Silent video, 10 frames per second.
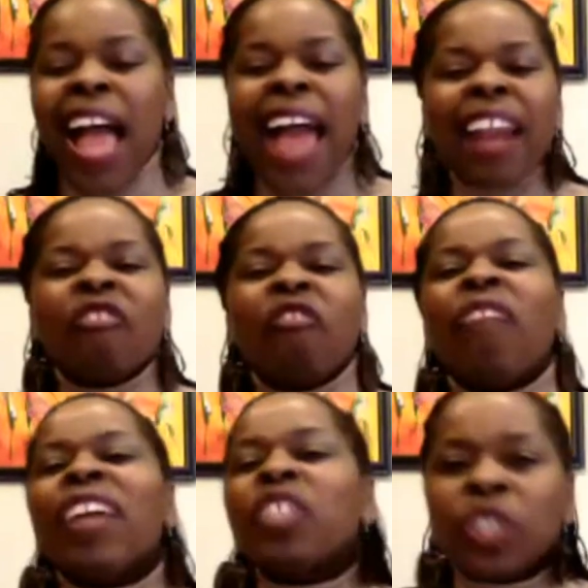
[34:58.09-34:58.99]
and
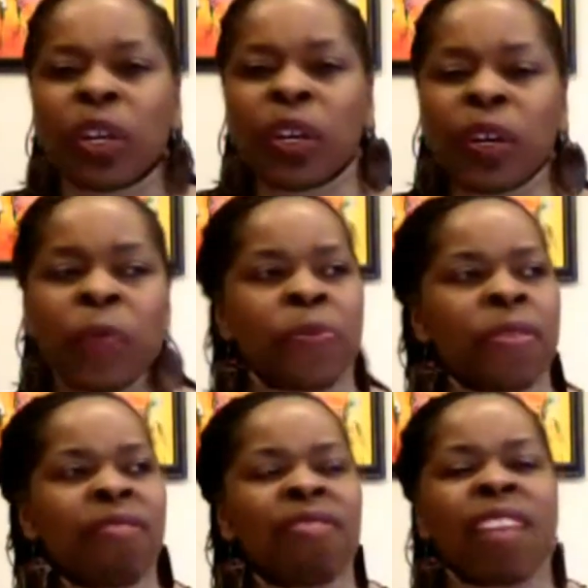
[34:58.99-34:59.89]
adventure
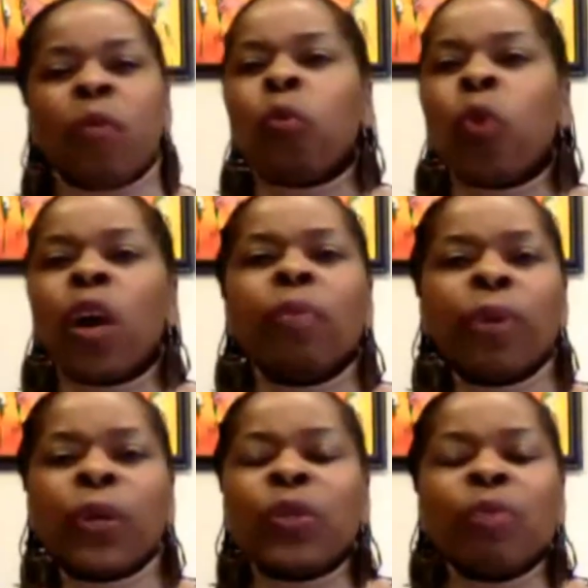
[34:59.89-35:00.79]
than one
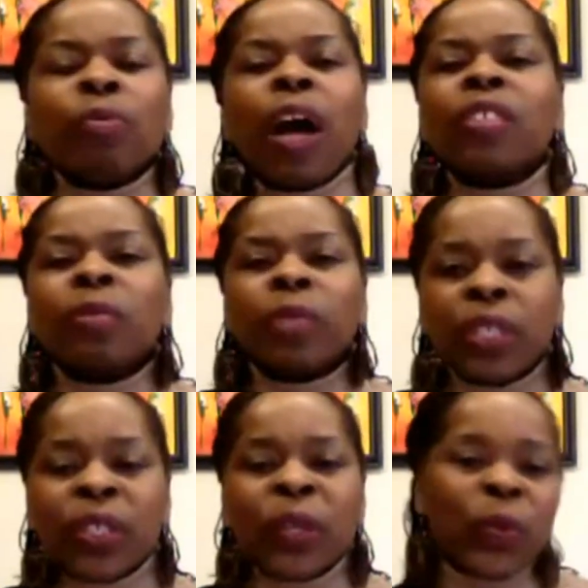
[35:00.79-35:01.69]
person possibly
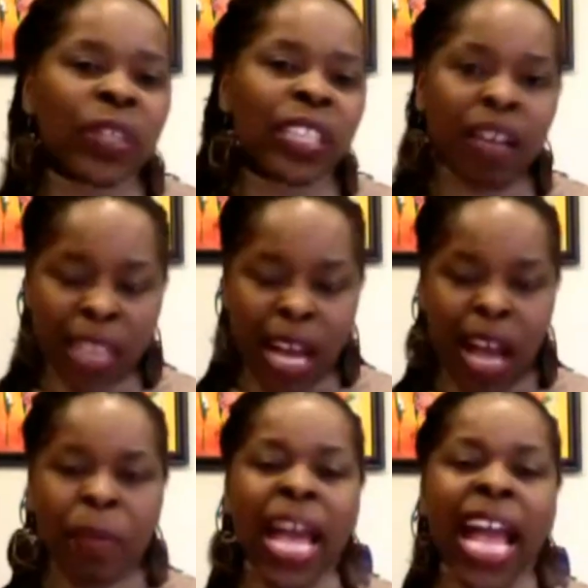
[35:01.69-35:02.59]
could in one lifetime.
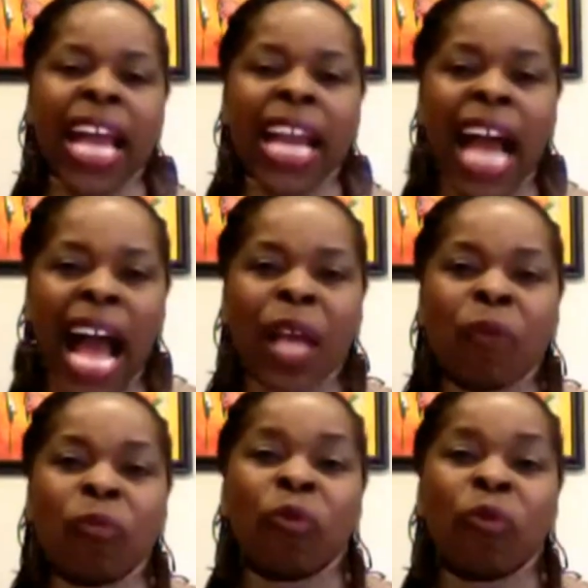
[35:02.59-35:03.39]
And I am